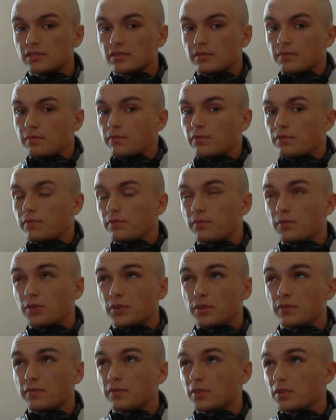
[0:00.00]
for
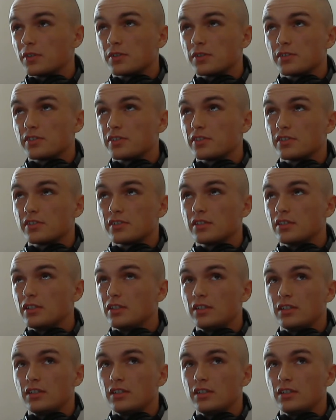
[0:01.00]
the first